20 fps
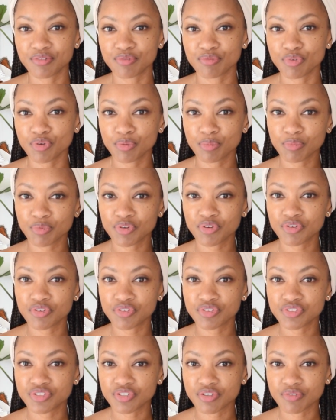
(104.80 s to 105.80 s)

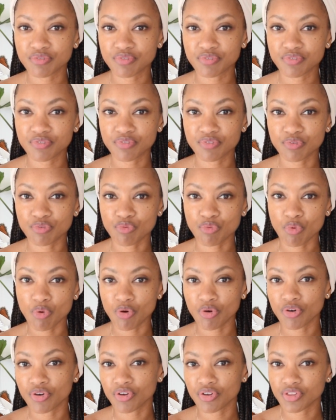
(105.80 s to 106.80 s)
rumors of
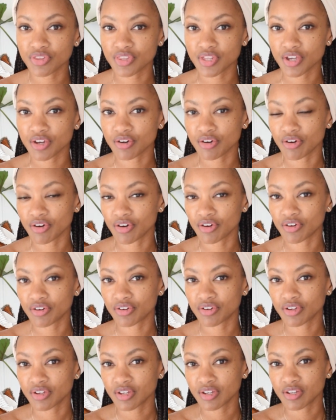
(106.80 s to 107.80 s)
war, there
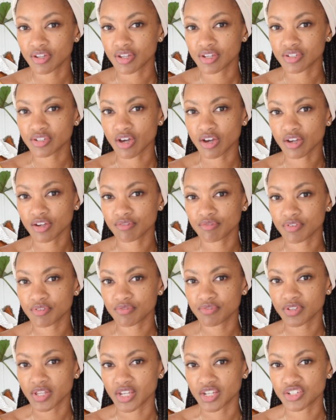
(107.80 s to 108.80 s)
are talk of
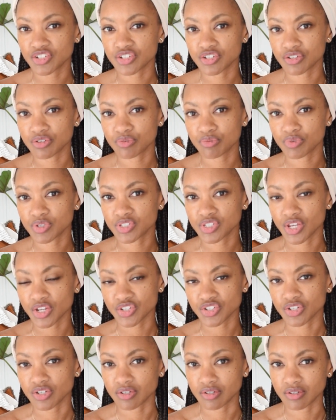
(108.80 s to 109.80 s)
inflation and
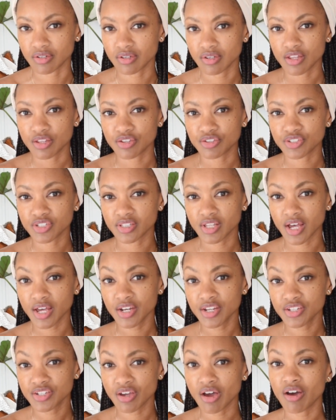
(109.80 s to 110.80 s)
recession. There's a lot
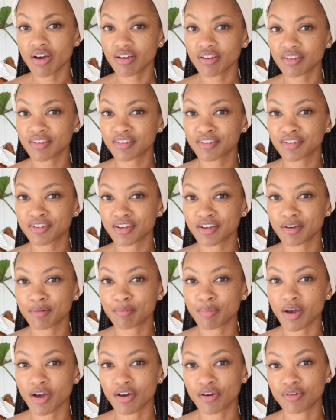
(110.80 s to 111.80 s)
of talk
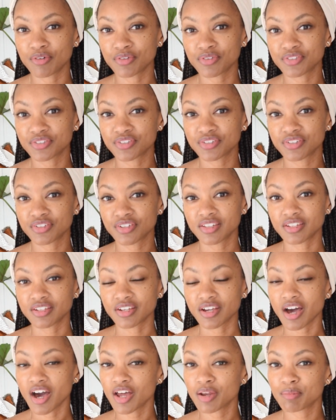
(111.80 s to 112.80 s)
about the
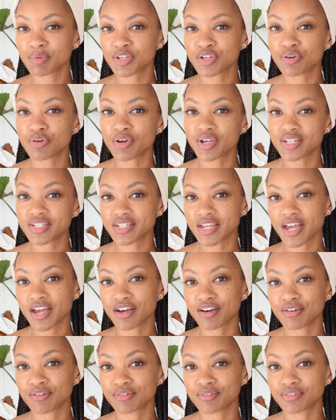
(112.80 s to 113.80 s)
economy going
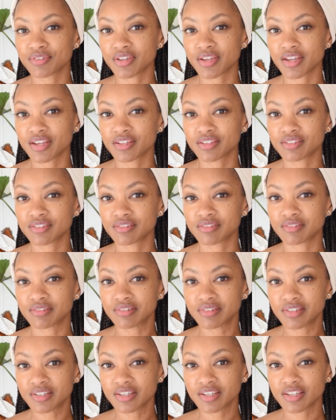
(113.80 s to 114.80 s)
down
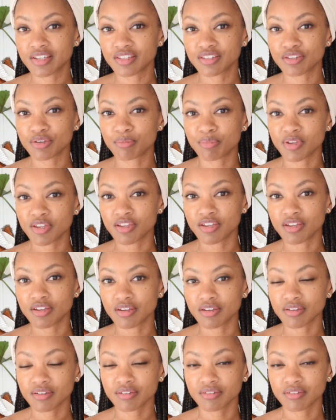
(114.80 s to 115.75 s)
and there be